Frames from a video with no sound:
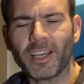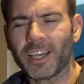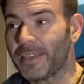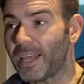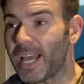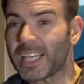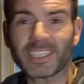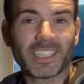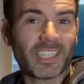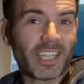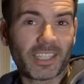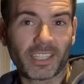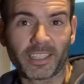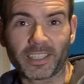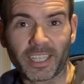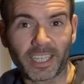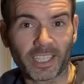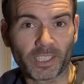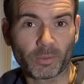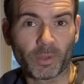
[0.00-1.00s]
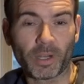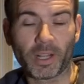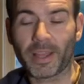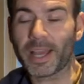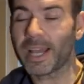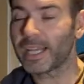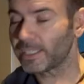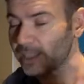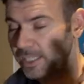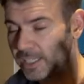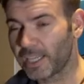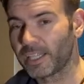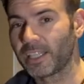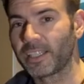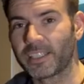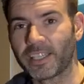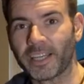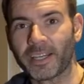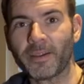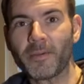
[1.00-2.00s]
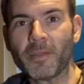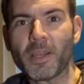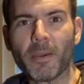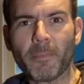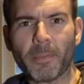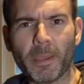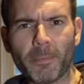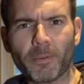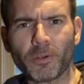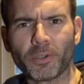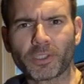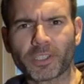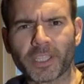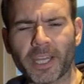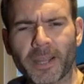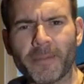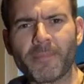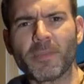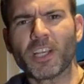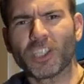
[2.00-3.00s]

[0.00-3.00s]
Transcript: That's another thing as well. That is another thing. People who say,